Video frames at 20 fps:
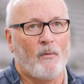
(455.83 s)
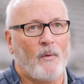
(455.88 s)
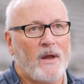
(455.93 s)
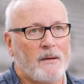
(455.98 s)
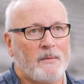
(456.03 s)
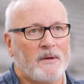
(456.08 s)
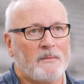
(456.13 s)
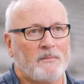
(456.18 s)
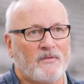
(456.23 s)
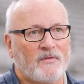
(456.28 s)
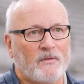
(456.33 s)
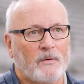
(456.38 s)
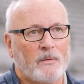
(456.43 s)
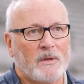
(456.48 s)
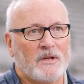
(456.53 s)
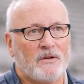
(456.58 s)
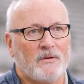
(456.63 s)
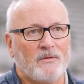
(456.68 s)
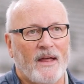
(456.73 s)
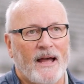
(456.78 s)
wait a minute, before
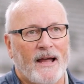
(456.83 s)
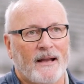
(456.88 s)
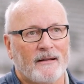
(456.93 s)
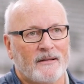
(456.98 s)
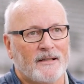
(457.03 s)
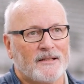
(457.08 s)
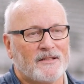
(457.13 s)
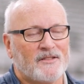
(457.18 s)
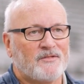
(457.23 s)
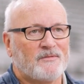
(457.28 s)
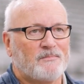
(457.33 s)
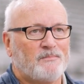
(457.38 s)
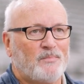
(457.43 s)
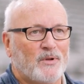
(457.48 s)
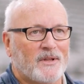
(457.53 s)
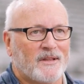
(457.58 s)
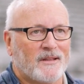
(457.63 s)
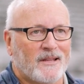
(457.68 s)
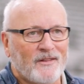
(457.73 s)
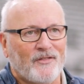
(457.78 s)
we do that, let's
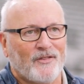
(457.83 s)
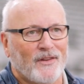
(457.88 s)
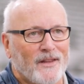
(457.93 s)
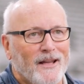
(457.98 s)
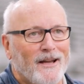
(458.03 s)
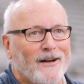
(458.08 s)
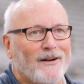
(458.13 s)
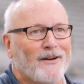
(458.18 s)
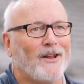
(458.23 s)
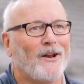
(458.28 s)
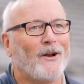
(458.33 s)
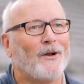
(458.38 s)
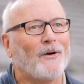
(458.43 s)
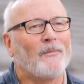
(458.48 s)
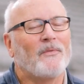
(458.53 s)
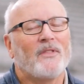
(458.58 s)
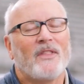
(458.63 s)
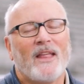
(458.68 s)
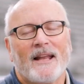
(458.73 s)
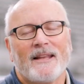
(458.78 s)
put this in there, you know?
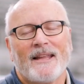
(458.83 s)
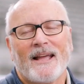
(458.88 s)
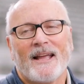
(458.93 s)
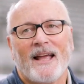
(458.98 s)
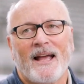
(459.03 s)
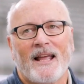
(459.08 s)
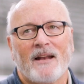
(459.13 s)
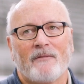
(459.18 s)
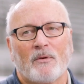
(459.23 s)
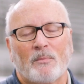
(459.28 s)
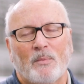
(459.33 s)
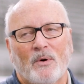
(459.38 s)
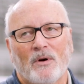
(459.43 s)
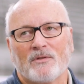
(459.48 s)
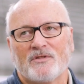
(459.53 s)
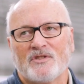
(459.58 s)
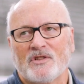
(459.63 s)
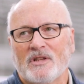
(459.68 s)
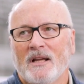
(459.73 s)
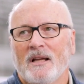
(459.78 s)
That, that kind of
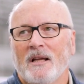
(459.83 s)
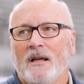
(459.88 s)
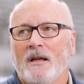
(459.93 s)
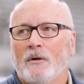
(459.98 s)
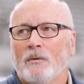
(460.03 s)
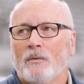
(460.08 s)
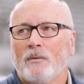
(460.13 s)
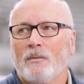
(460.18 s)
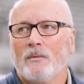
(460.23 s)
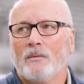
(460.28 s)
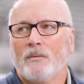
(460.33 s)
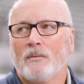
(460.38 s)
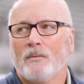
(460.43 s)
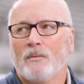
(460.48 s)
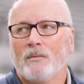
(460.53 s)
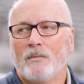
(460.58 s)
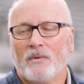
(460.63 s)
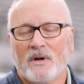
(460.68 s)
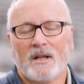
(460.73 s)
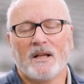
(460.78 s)
approach
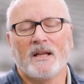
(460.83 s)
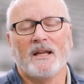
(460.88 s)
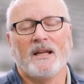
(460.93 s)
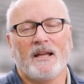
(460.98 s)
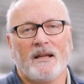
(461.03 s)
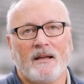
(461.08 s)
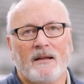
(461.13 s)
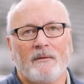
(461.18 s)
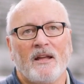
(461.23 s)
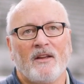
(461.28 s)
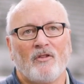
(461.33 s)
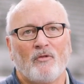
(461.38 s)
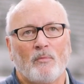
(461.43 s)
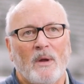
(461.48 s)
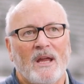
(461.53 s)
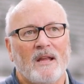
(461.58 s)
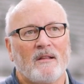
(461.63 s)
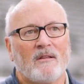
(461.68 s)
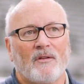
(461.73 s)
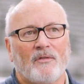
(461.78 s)
really has
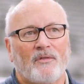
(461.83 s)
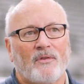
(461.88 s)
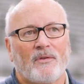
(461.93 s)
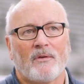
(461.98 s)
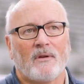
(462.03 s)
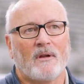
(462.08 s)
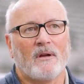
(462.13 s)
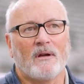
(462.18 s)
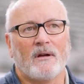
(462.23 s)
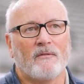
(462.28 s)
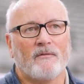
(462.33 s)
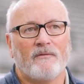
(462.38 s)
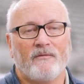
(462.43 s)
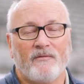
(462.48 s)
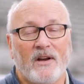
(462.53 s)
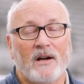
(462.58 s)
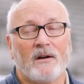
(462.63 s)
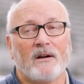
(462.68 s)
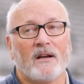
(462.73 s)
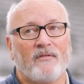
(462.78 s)
made this a
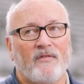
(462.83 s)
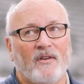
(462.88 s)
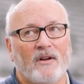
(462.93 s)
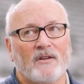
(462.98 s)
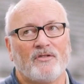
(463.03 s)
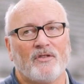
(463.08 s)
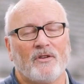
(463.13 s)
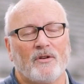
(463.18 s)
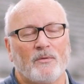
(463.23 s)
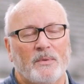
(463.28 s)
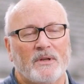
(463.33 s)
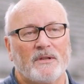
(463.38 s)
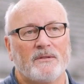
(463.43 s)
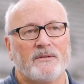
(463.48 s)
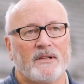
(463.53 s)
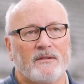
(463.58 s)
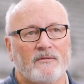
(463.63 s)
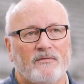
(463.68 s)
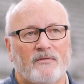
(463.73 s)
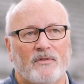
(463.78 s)
very functional building